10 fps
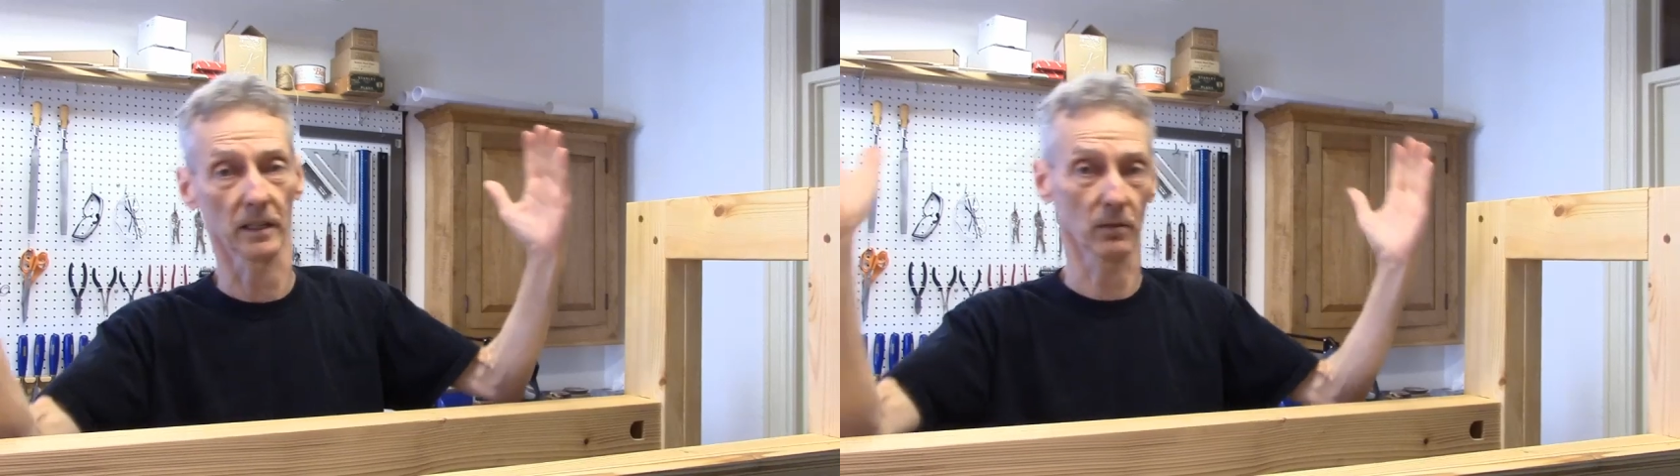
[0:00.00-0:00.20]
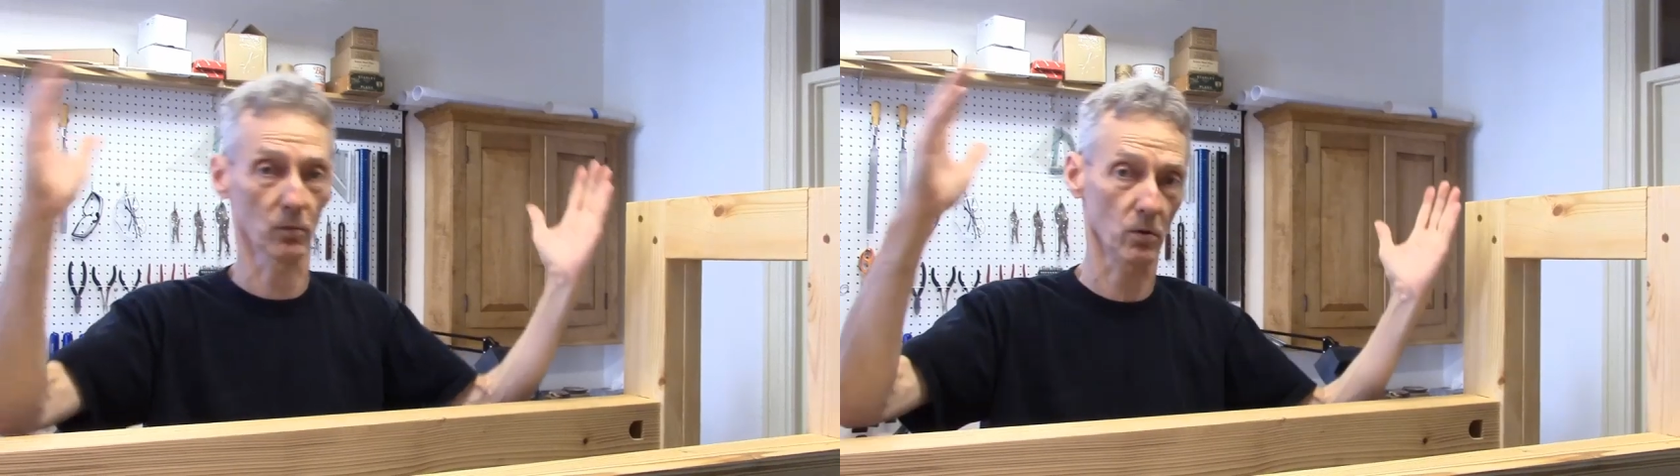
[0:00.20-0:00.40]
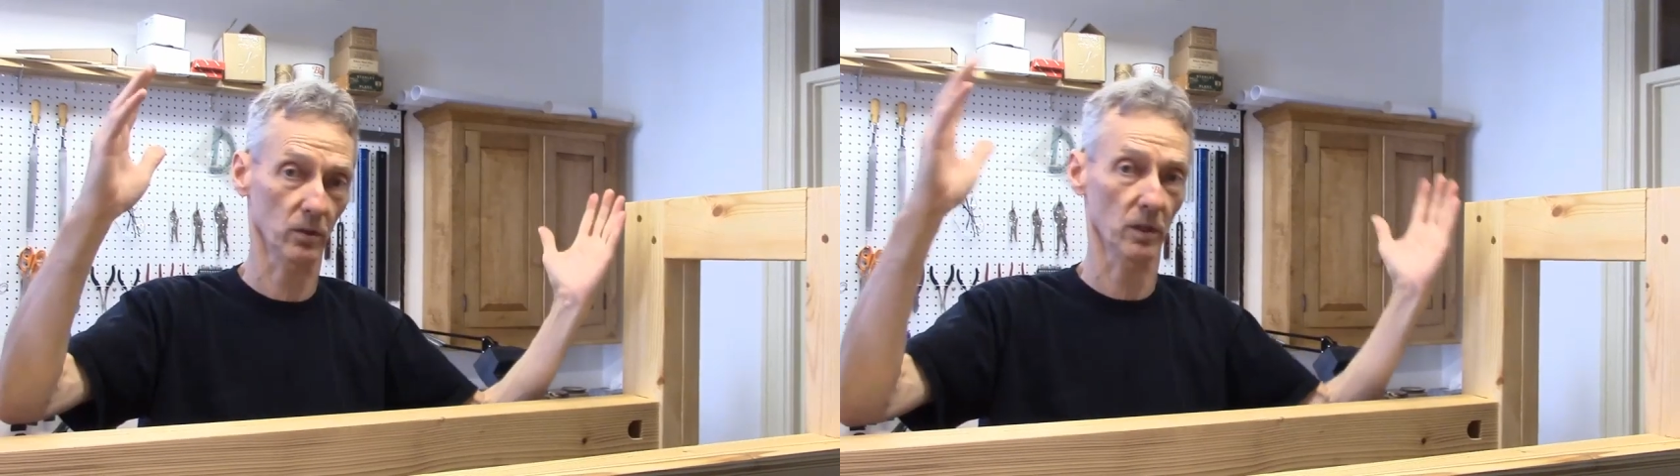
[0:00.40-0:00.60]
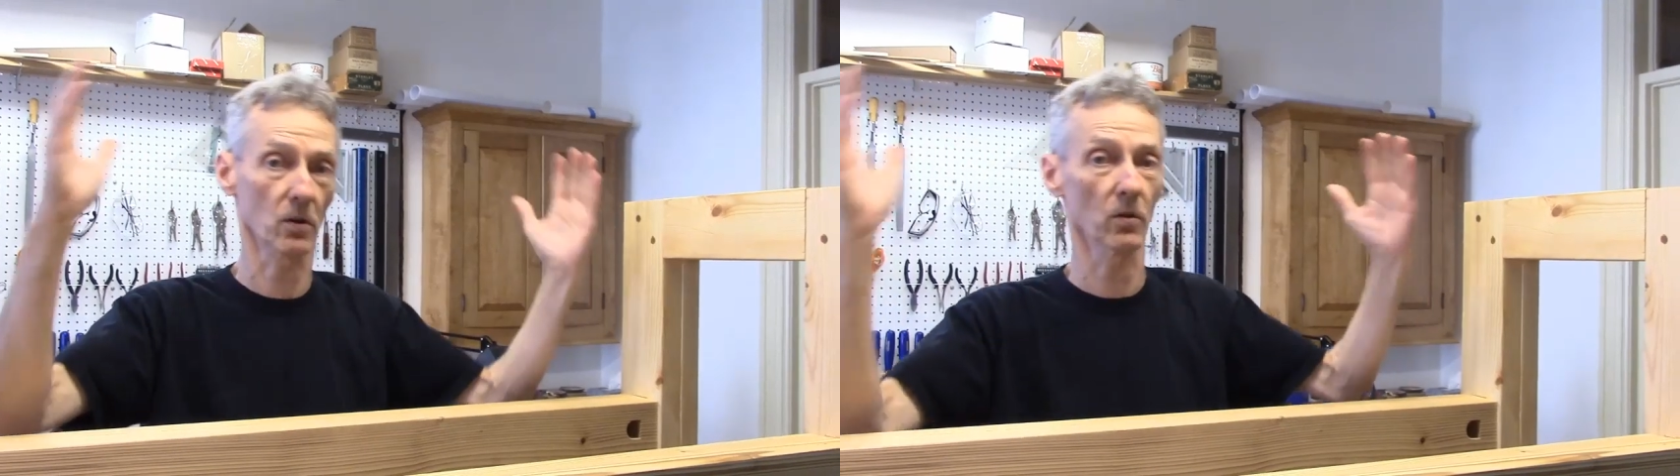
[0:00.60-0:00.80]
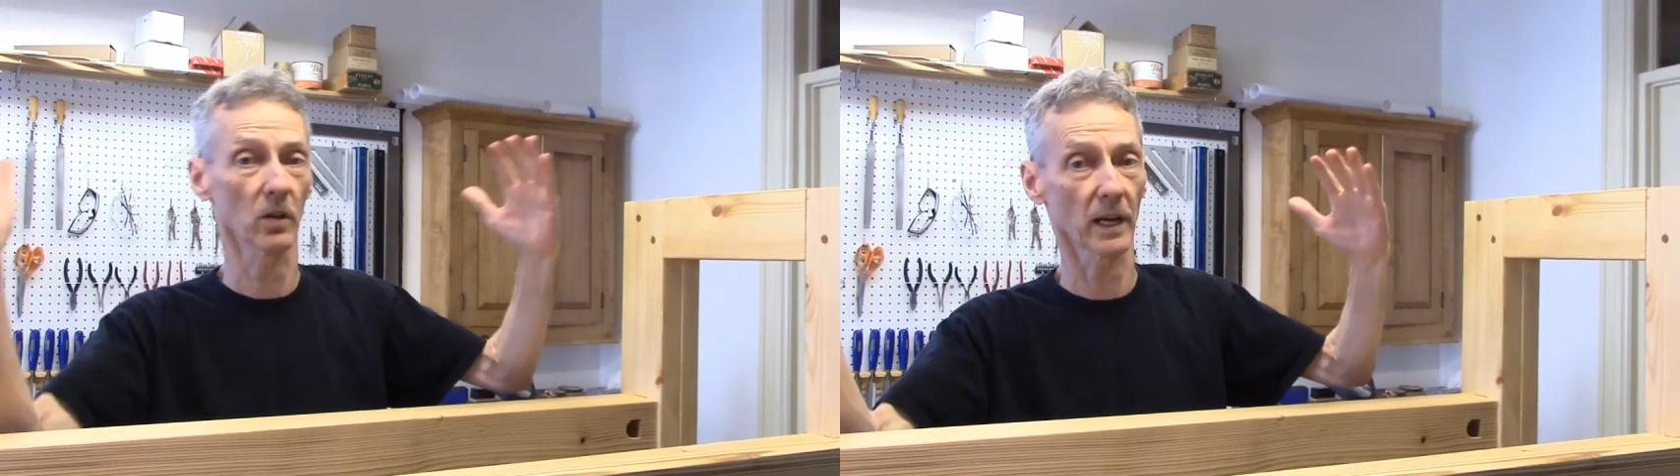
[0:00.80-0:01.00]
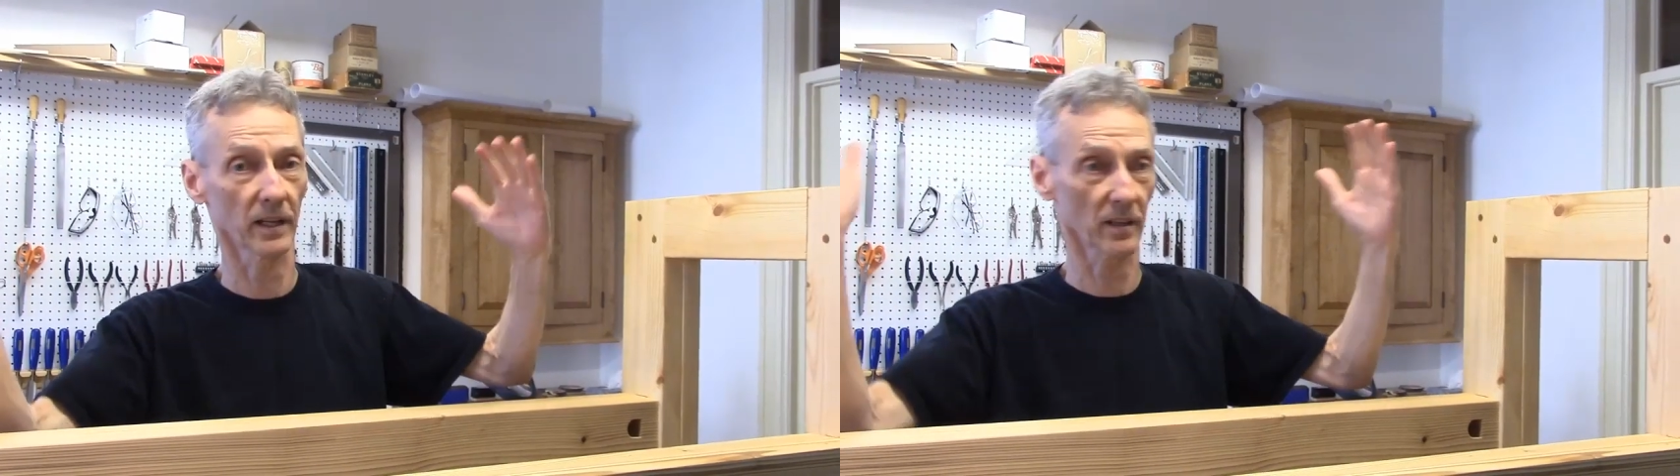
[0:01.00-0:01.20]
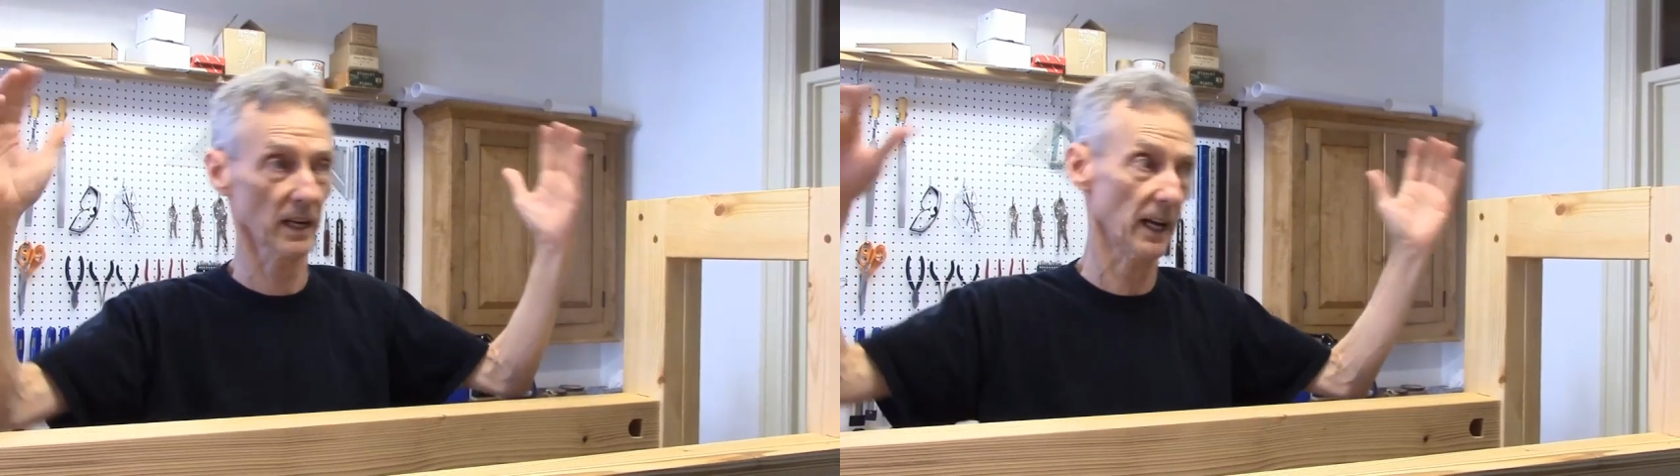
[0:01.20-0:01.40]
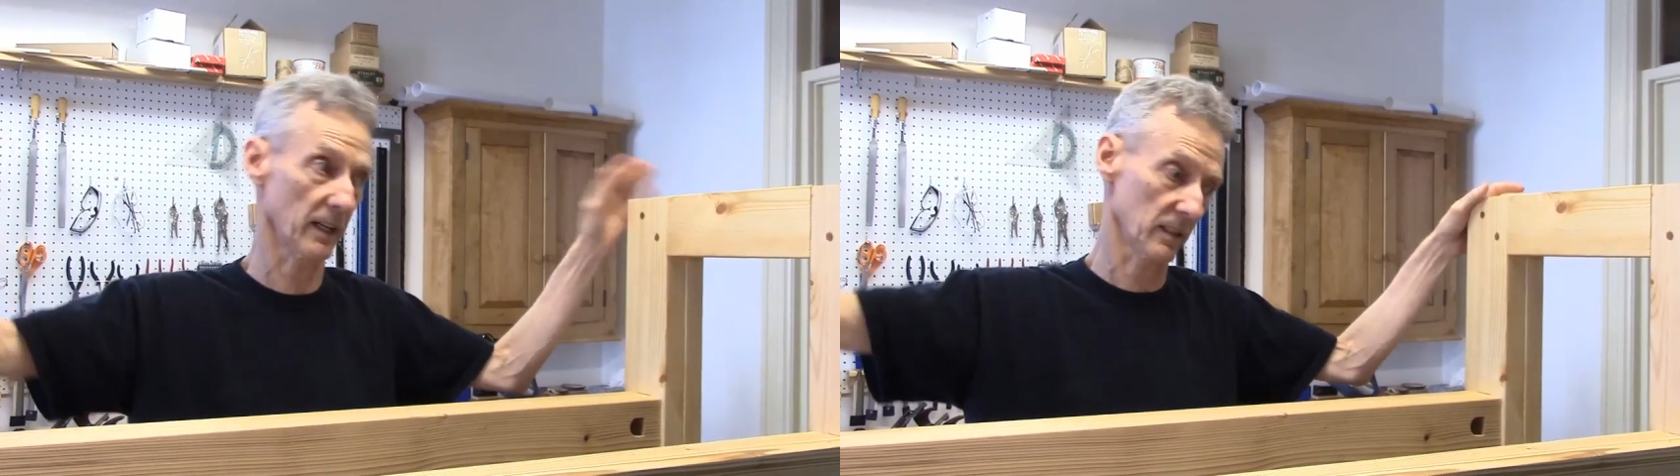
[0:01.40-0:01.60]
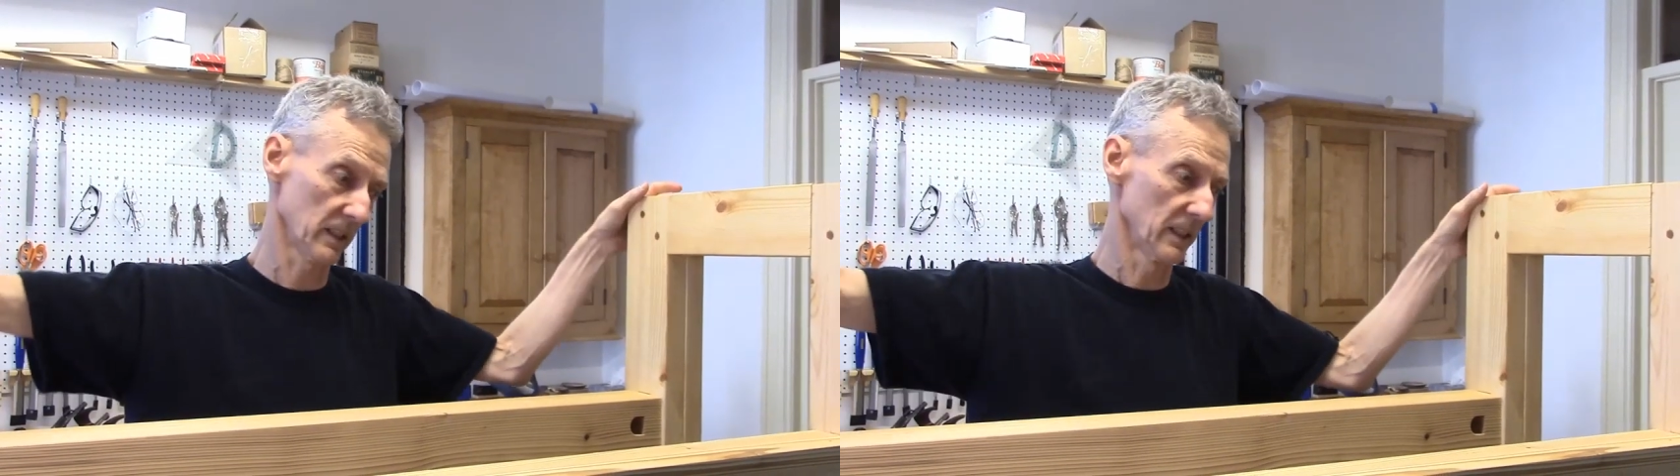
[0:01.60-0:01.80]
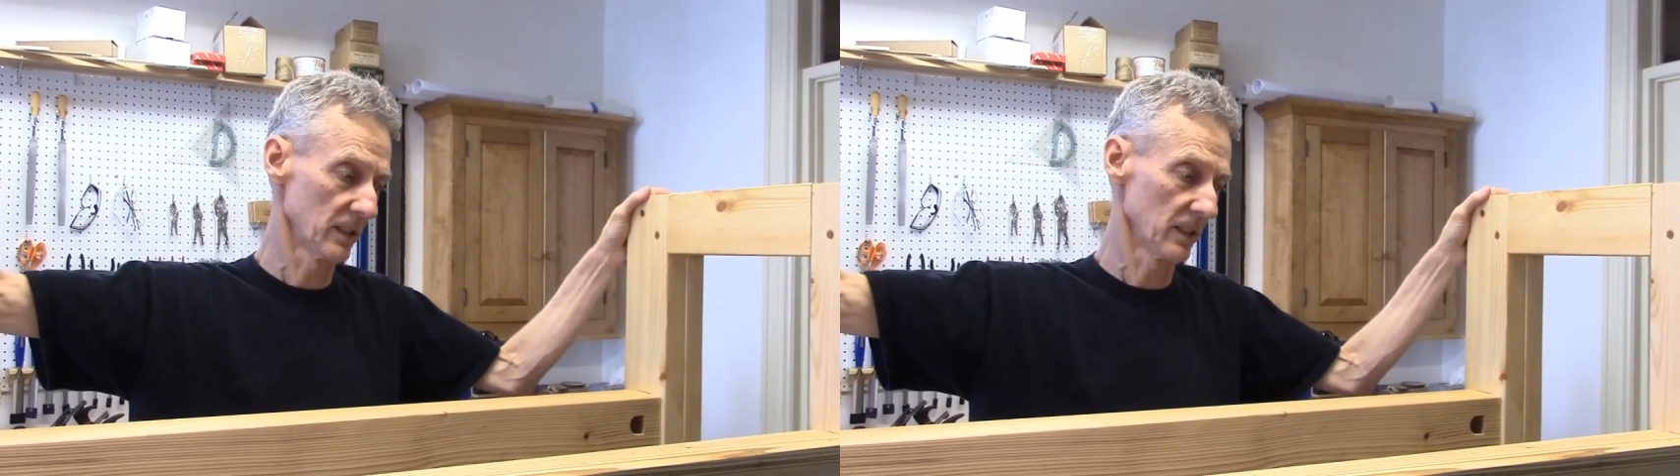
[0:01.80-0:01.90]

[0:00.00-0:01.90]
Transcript: It won't go like that.